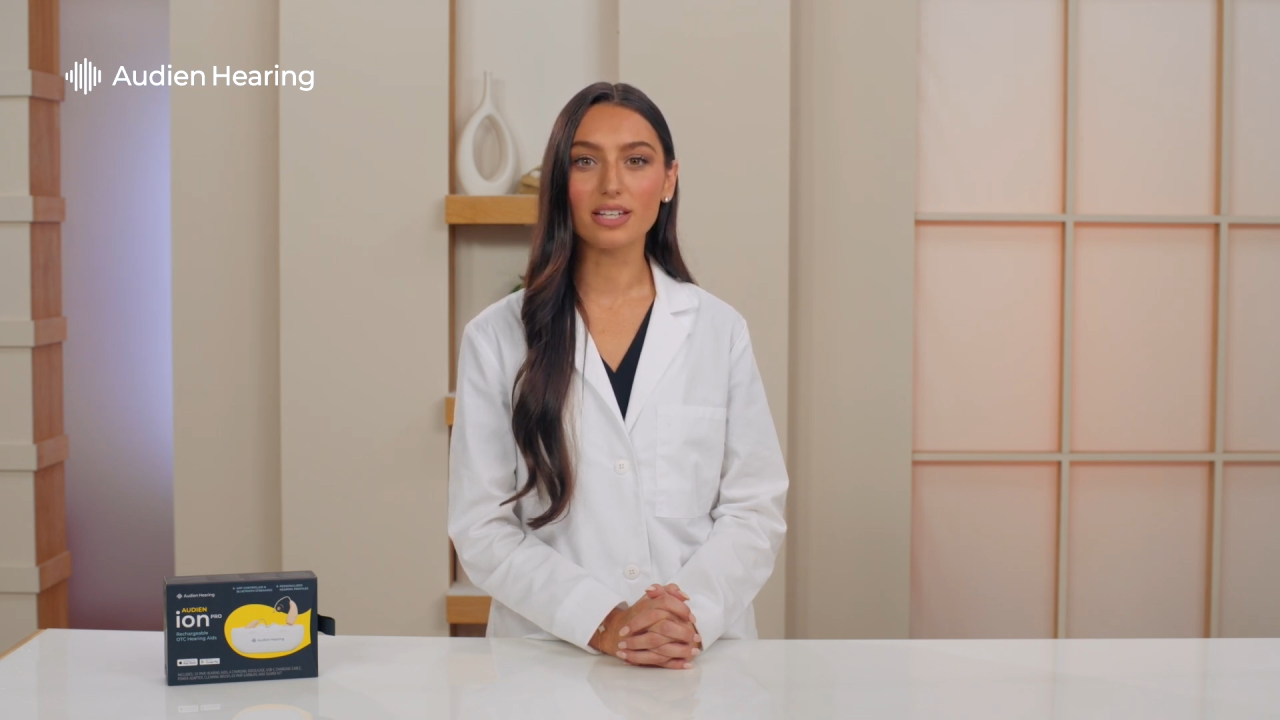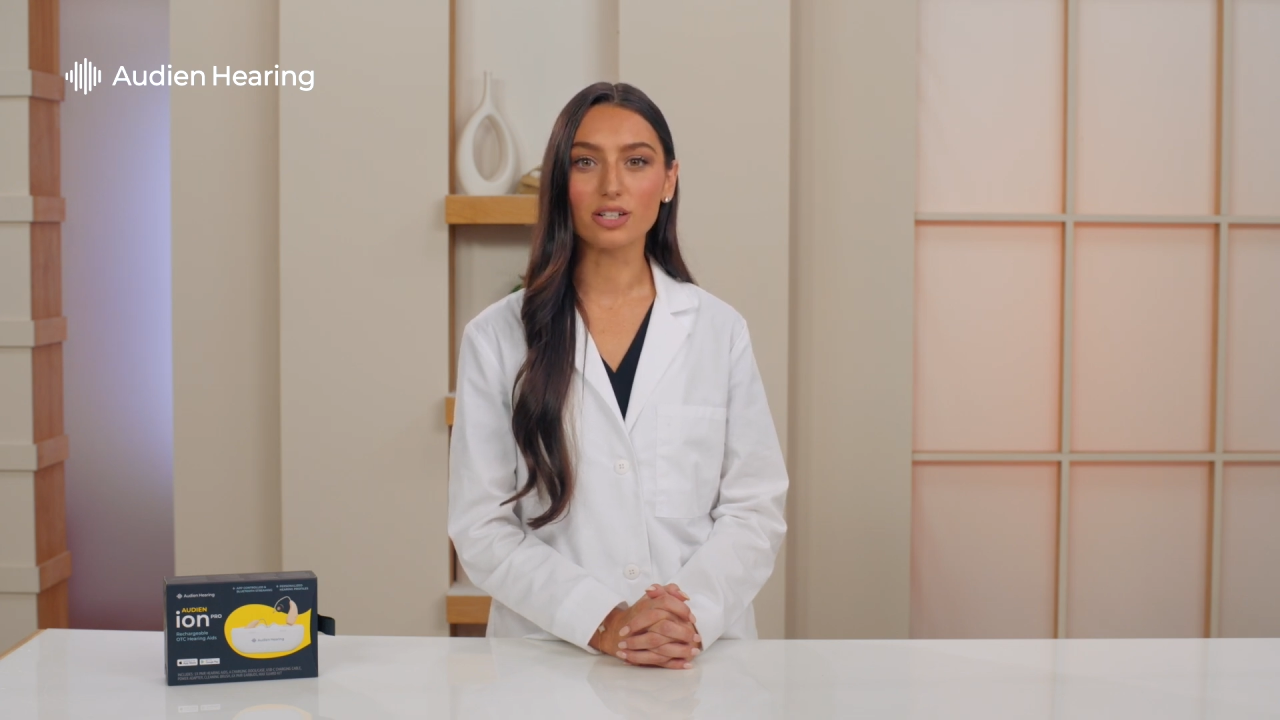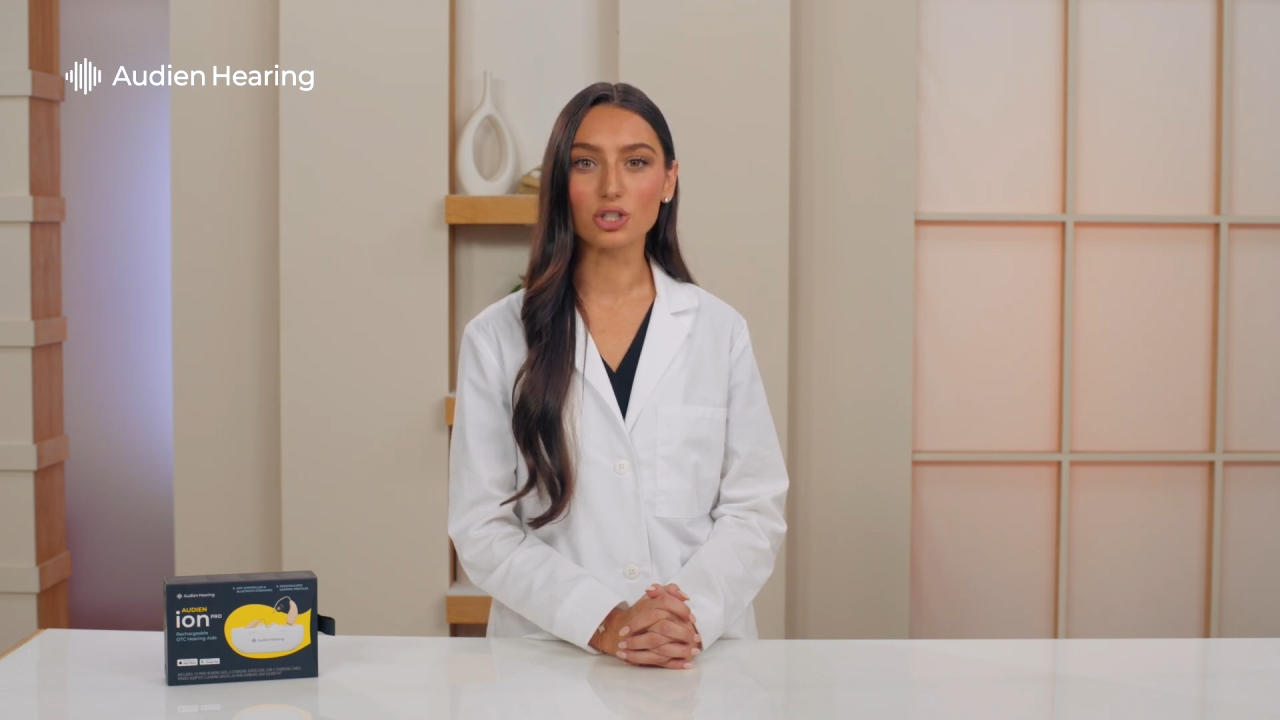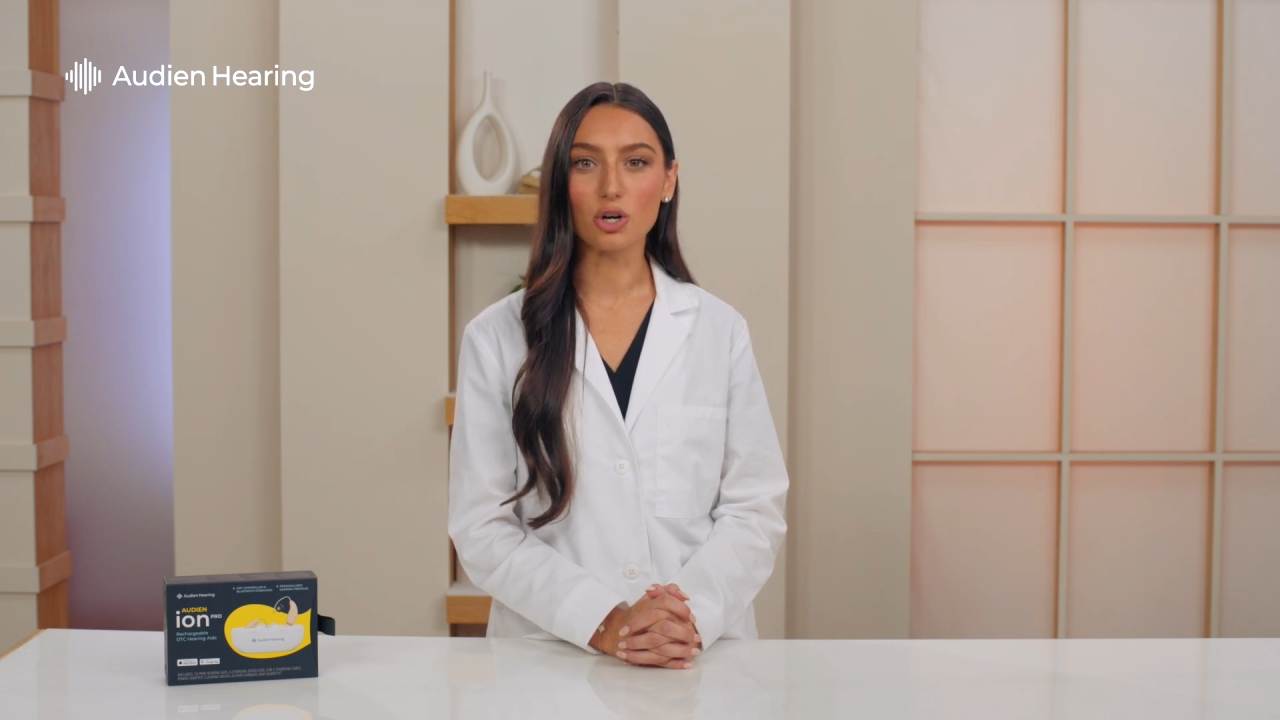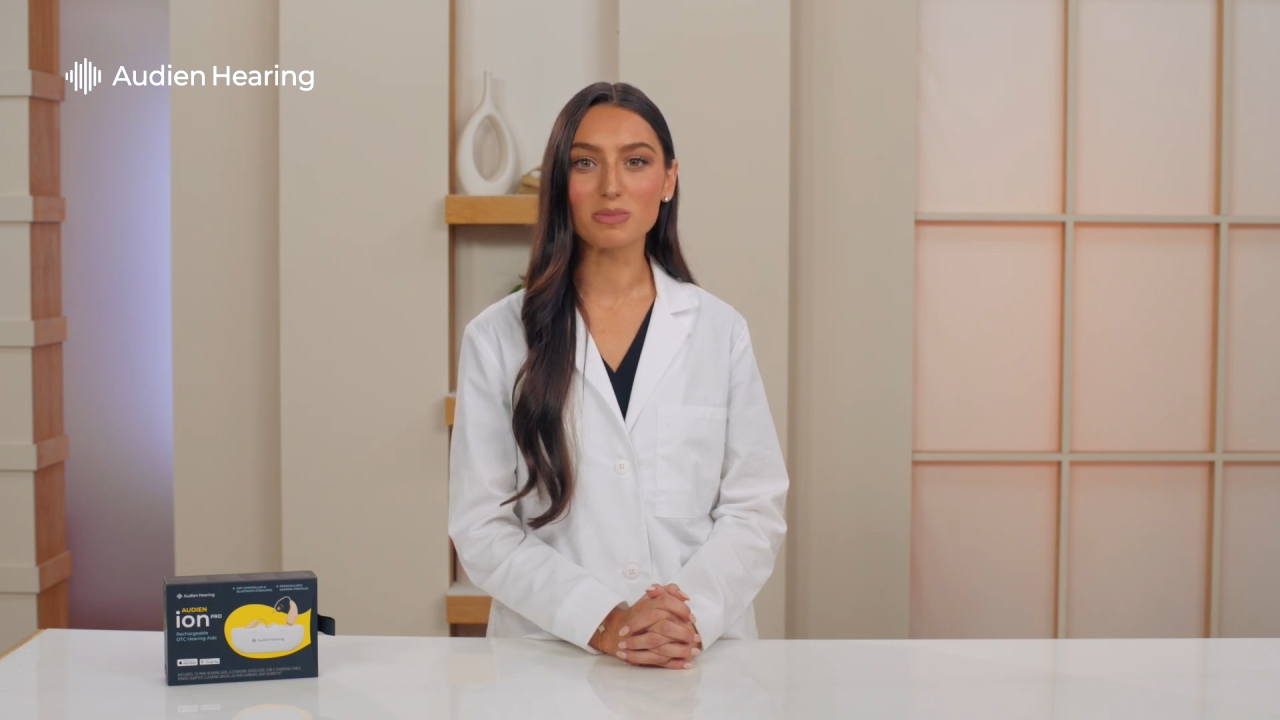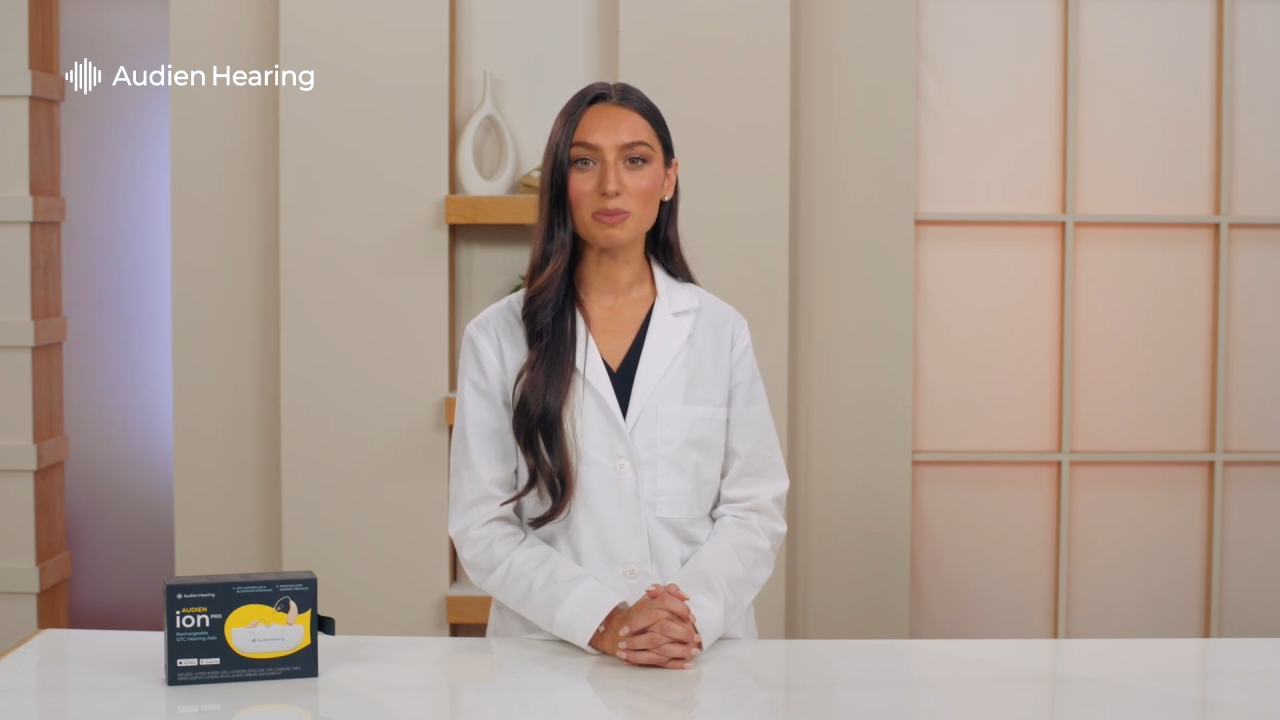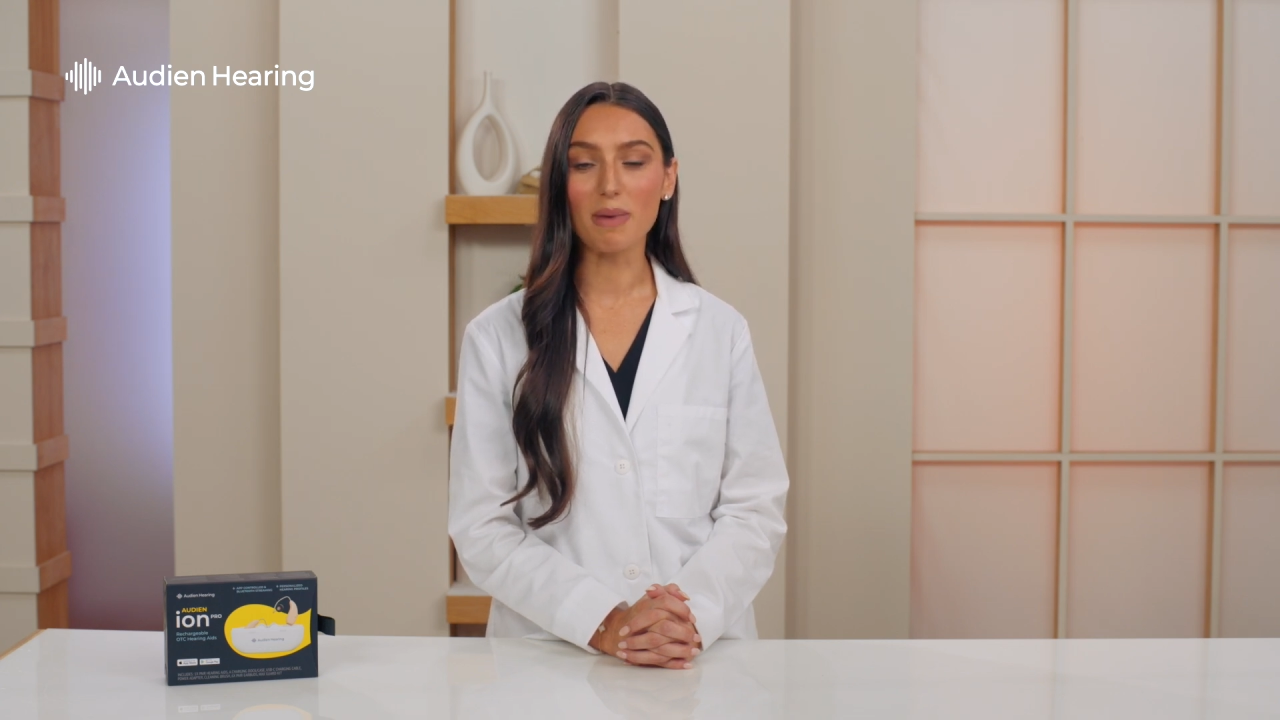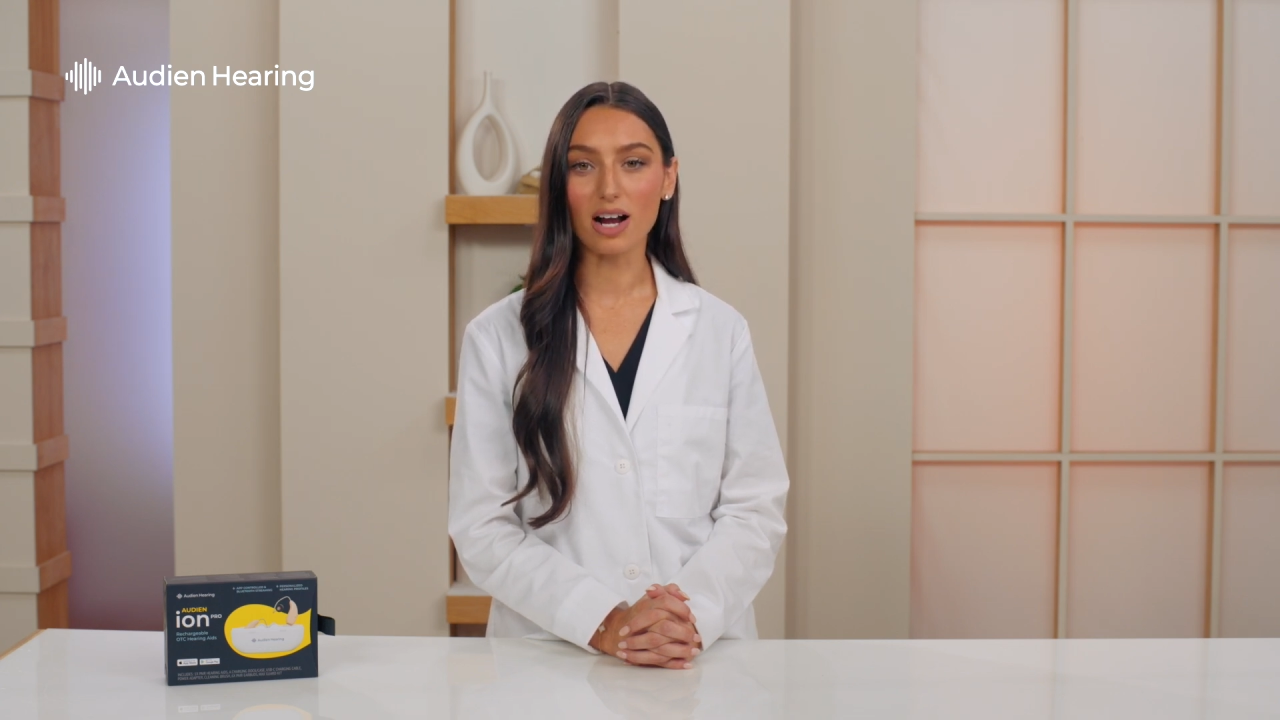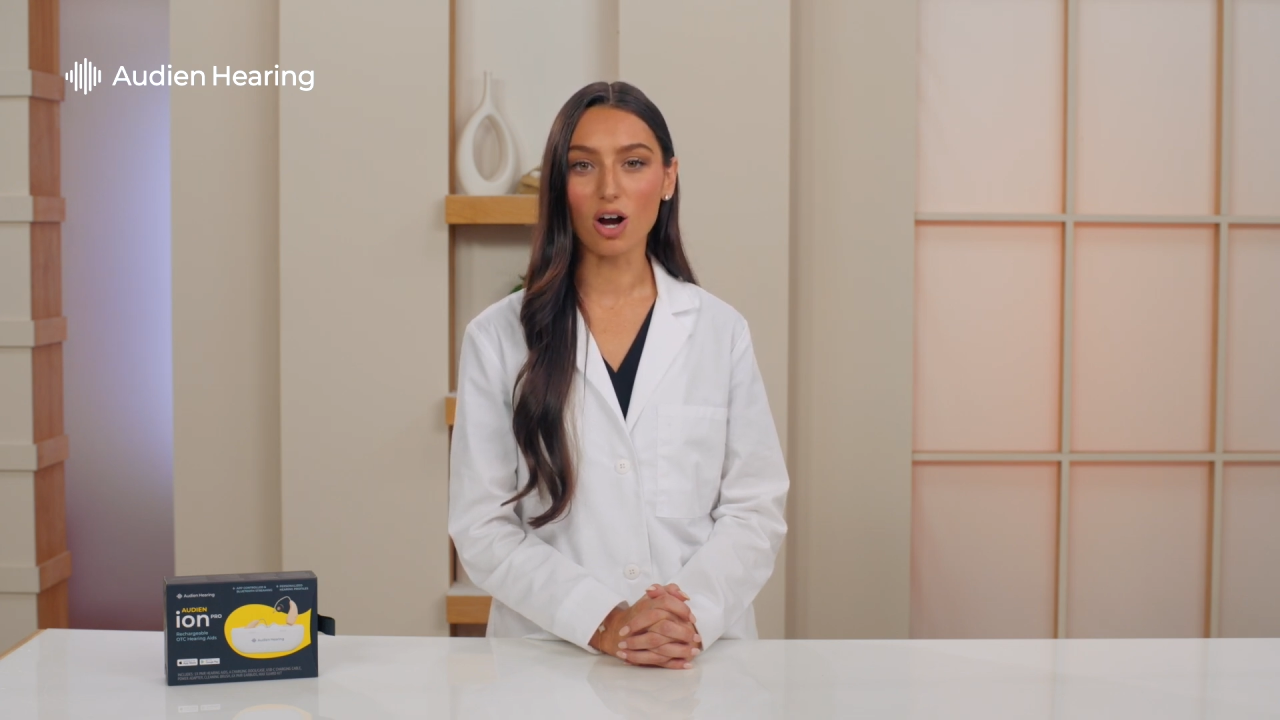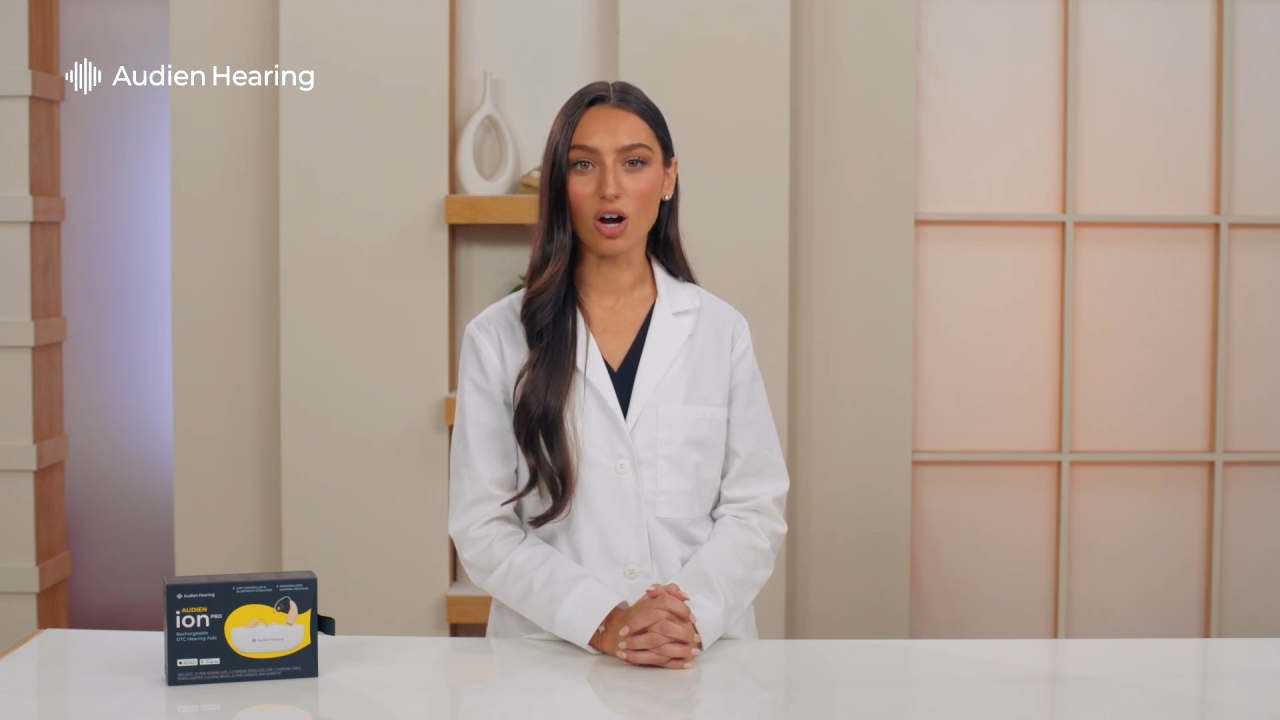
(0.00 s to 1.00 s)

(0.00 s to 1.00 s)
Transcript: ear domes back